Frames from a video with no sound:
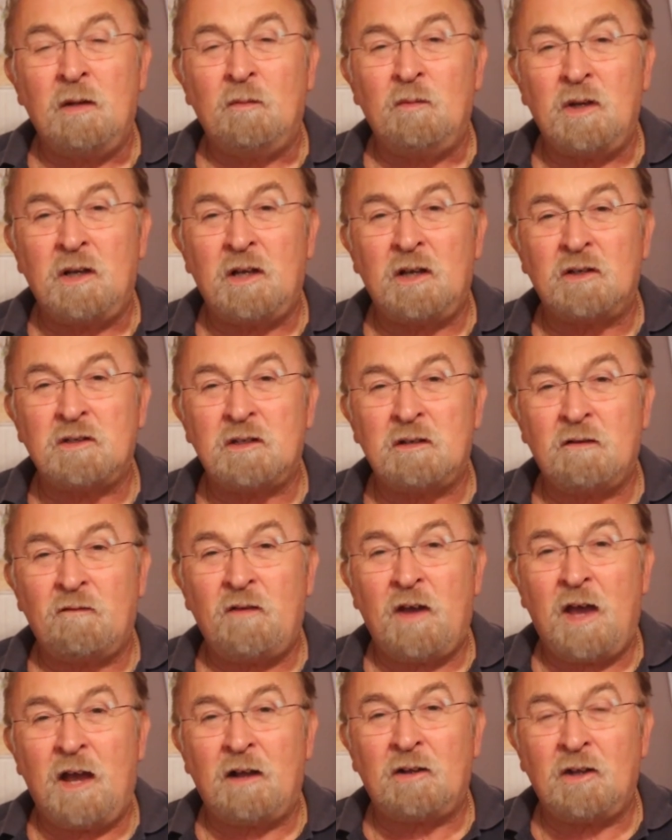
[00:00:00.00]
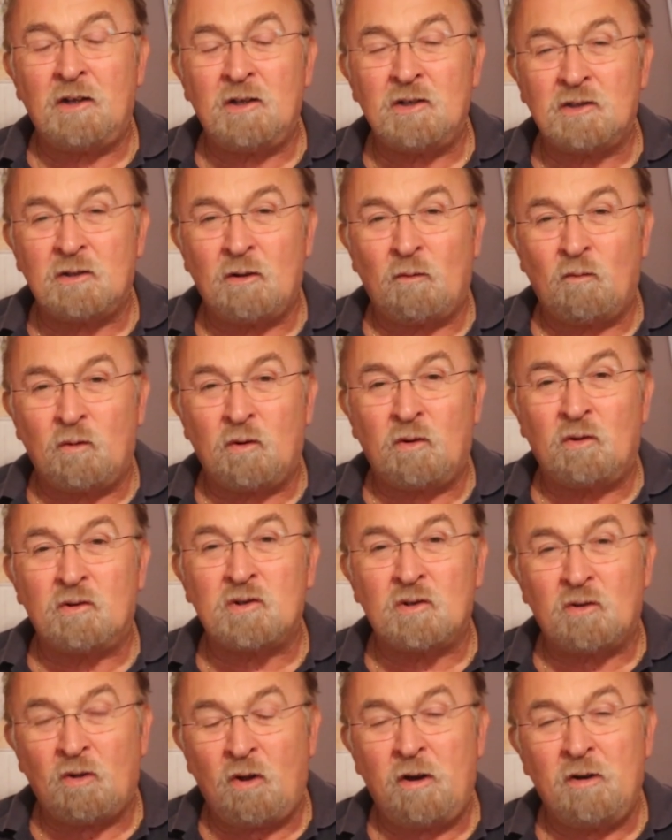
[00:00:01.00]
because of the fact it is the
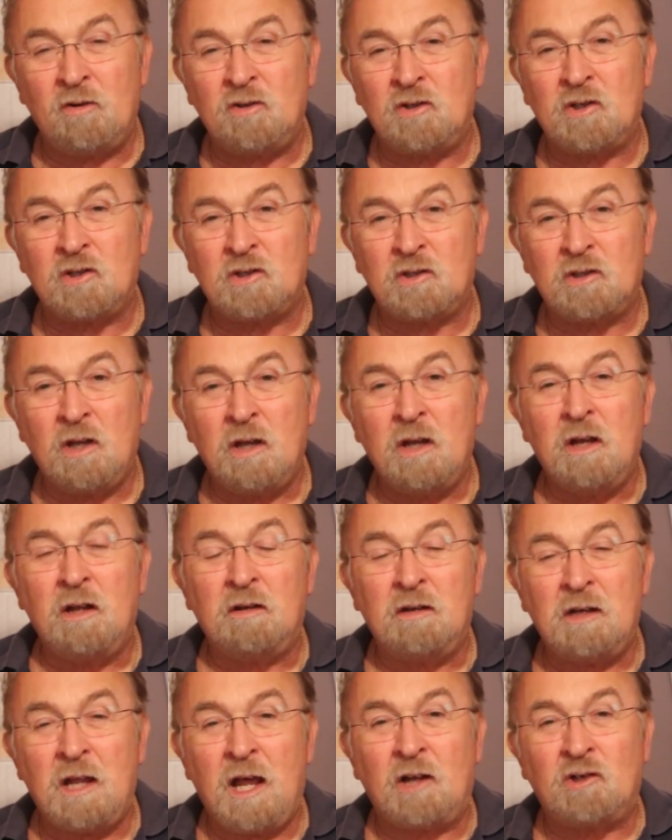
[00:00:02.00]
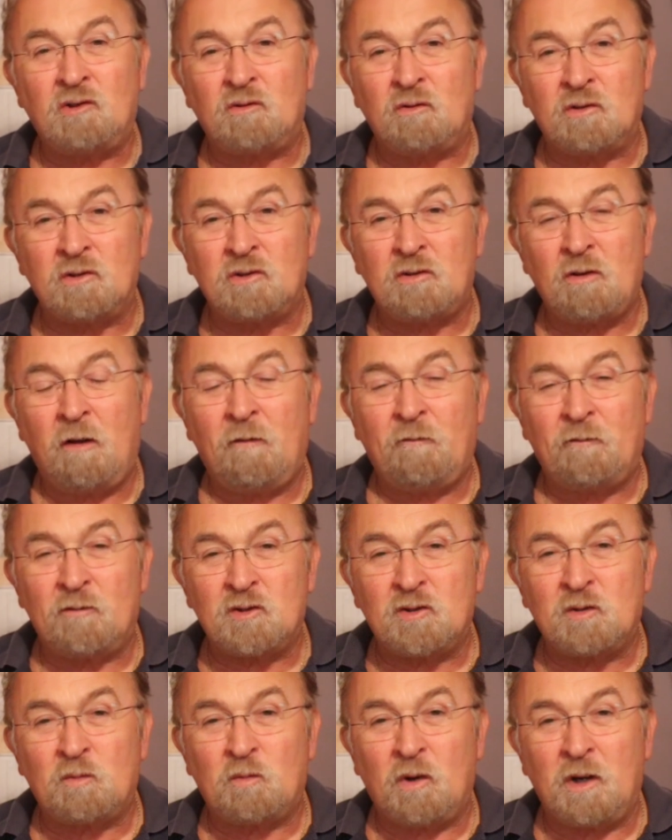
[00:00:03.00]
world's largest natural sulfur
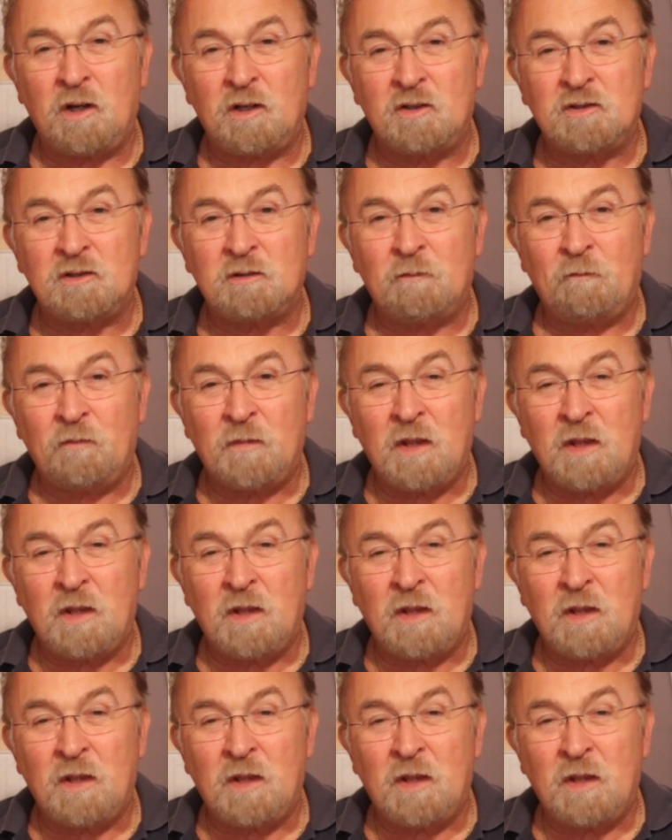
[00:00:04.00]
springs.